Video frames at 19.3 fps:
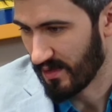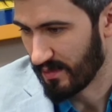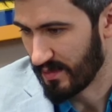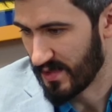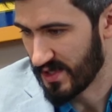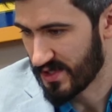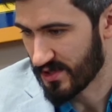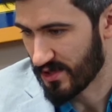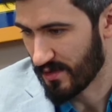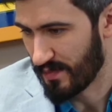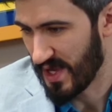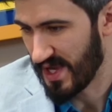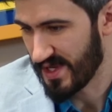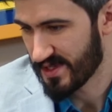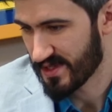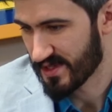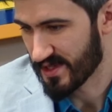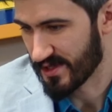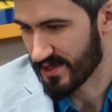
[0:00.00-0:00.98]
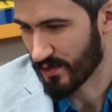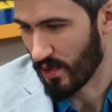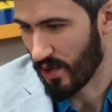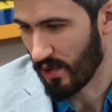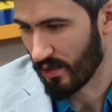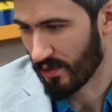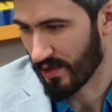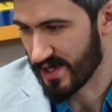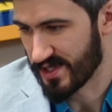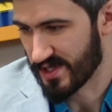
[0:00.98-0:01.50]
Mr. Bass says,
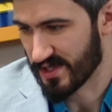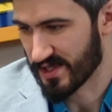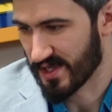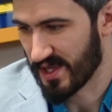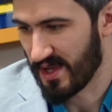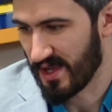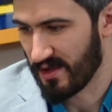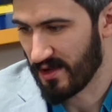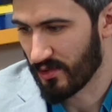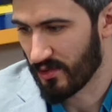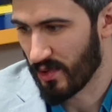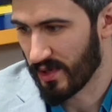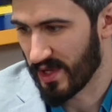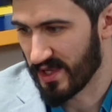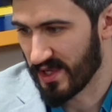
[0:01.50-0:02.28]
quote, Christ is King, unquote,